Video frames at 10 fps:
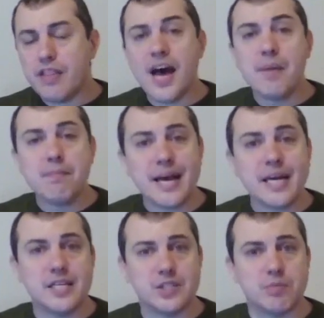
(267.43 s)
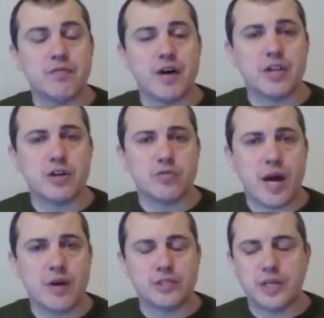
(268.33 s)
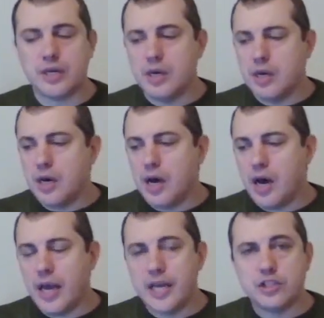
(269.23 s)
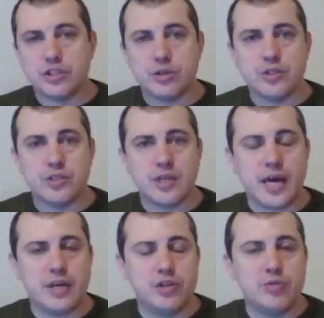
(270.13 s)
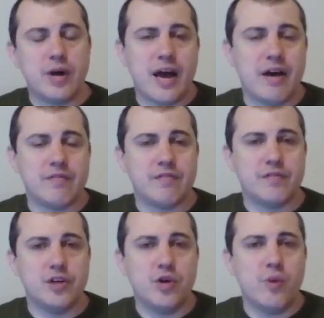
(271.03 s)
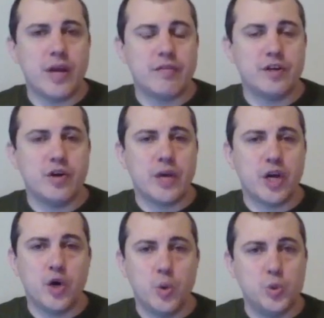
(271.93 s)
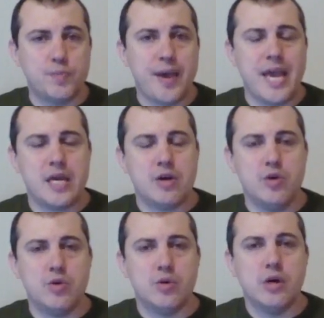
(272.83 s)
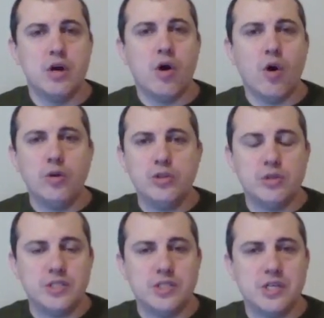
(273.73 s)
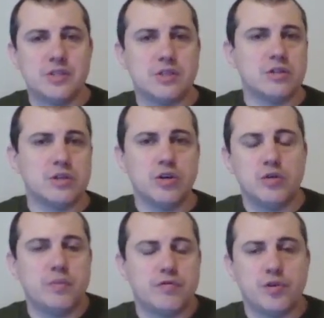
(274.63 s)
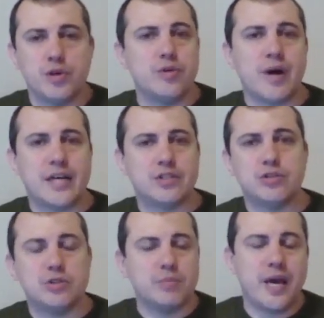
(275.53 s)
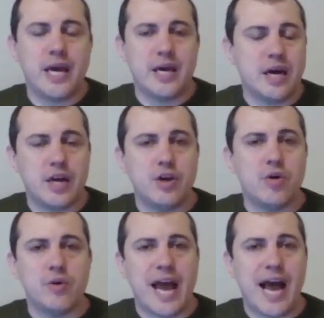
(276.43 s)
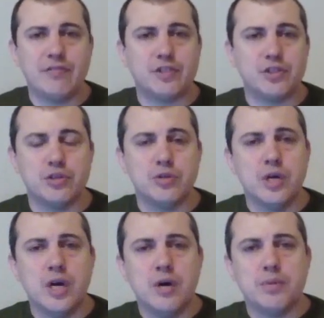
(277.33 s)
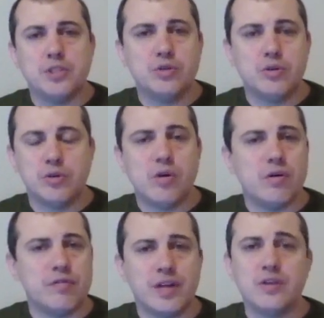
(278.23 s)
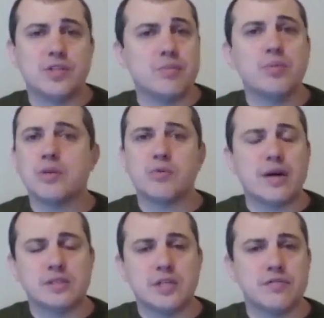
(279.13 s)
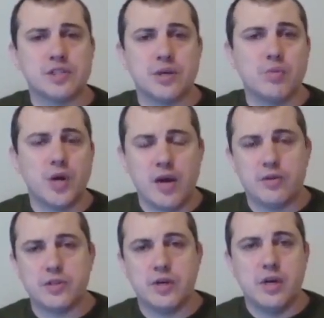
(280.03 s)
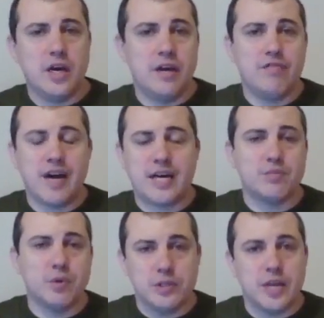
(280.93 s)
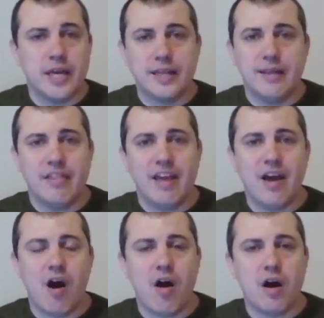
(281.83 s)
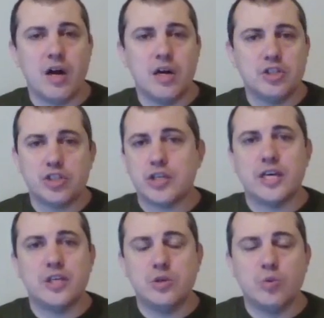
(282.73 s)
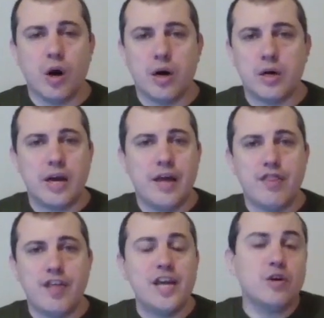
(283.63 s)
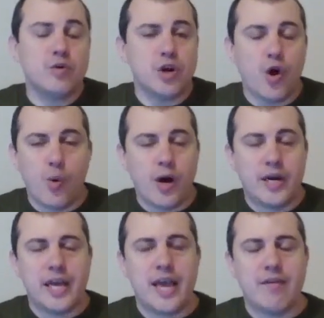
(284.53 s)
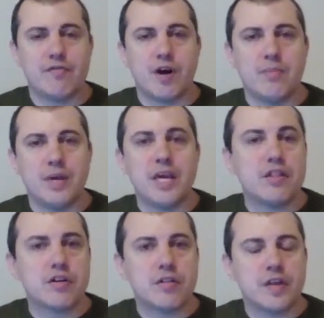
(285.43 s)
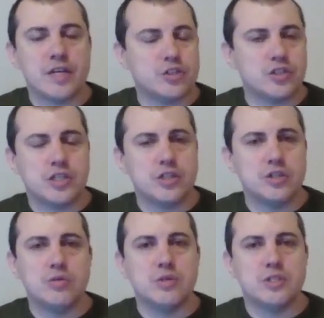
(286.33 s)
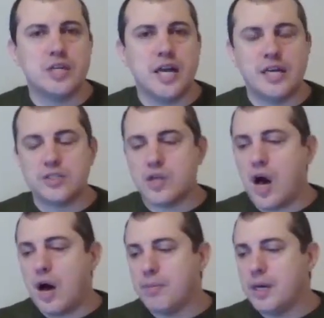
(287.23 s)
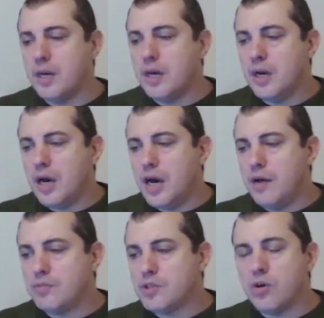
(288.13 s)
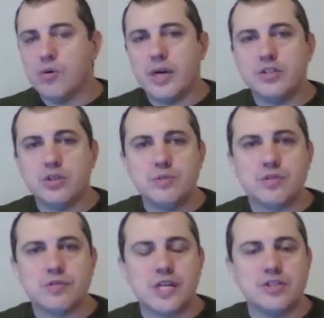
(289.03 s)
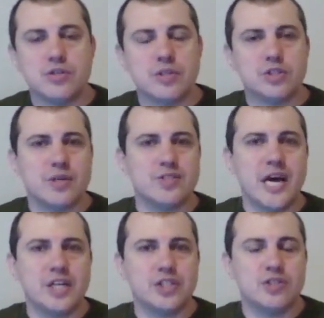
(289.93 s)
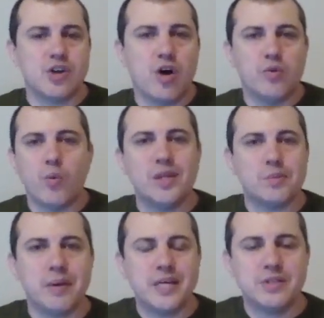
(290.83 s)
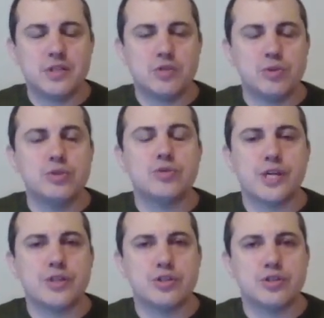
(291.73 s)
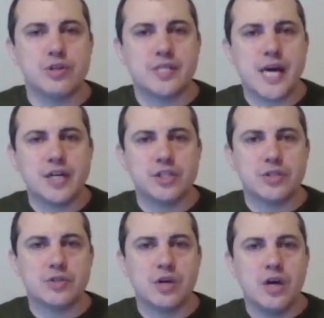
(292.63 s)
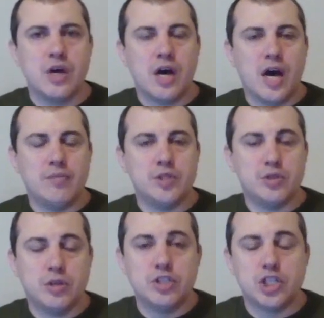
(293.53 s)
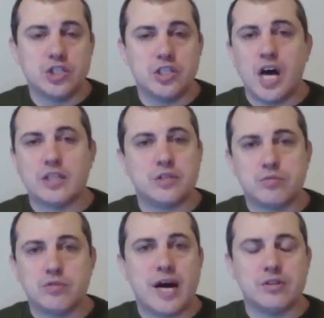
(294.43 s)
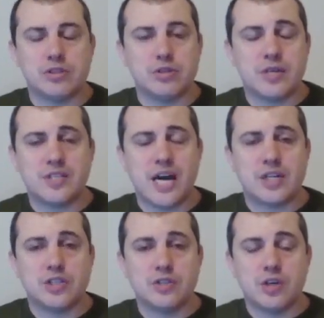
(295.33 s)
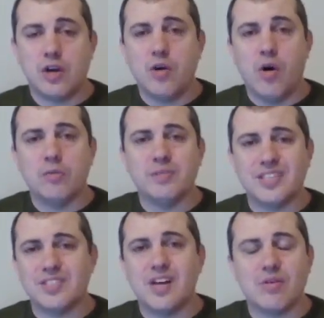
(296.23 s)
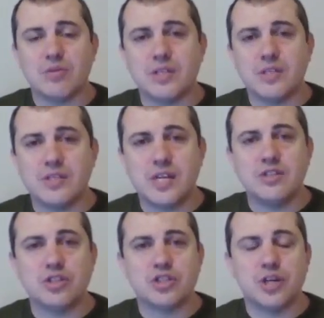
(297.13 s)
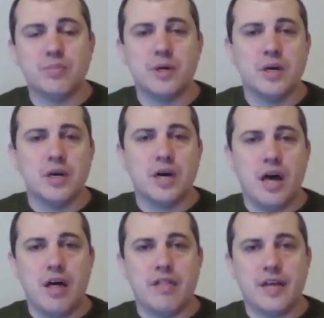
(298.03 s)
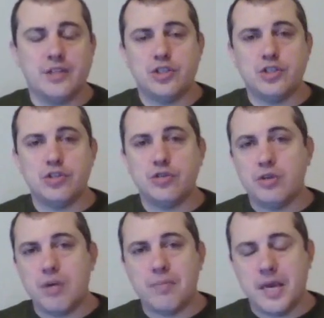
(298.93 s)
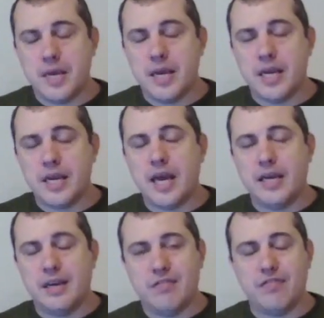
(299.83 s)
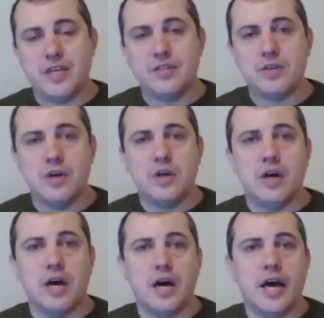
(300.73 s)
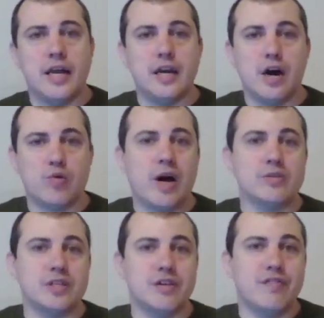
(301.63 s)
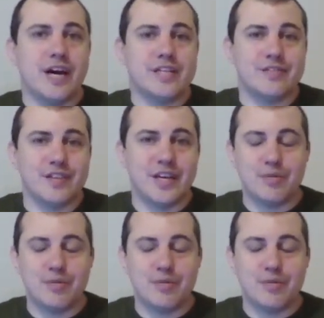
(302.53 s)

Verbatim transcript: That mechanism of onion routing uh, ensures that you have no way of knowing who's paying who. All you can see is that the node before you asked you to pay a node after you, but you don't know if they're simply routing for someone else. In fact, most likely they are, just like you are. And they don't know where it came from either. They just see you as the next hop. Um, so in terms of censoring transactions, on what basis would you censor transactions? Um, you could just not route transactions at all. That's not really censorship. Uh, that's just you not making any Lightning fees uh, and not routing effectively.